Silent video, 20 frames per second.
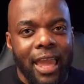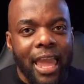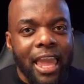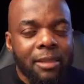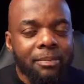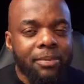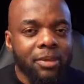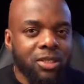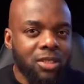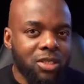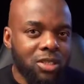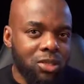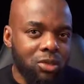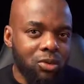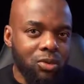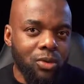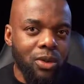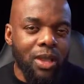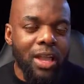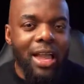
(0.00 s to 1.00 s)
able
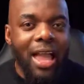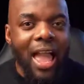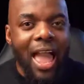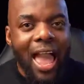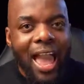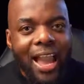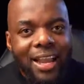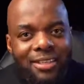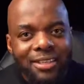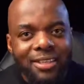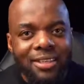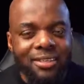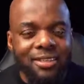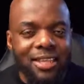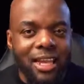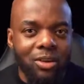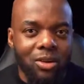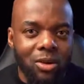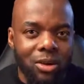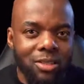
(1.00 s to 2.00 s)
to access
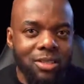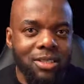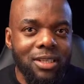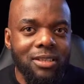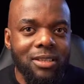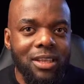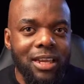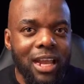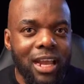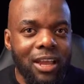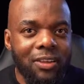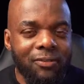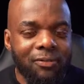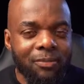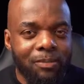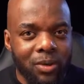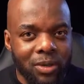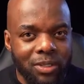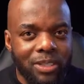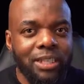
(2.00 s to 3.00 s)
that content that
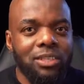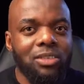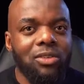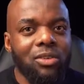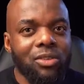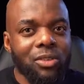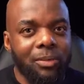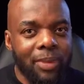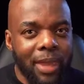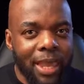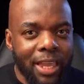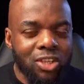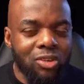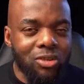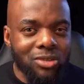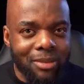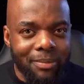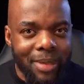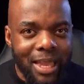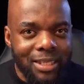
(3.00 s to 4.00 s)
I've protected on the page
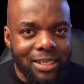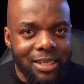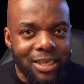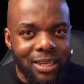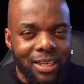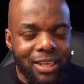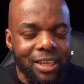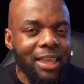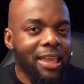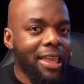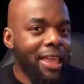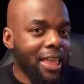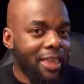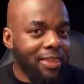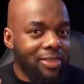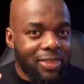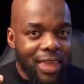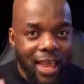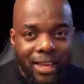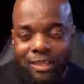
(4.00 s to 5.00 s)
automatically.
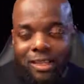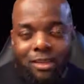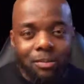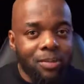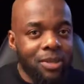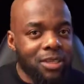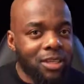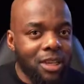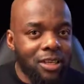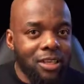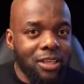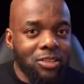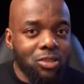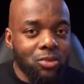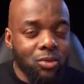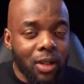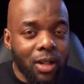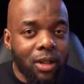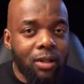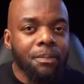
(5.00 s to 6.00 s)
That can be done
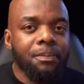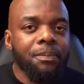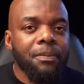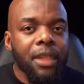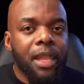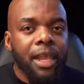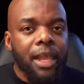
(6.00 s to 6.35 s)
as well.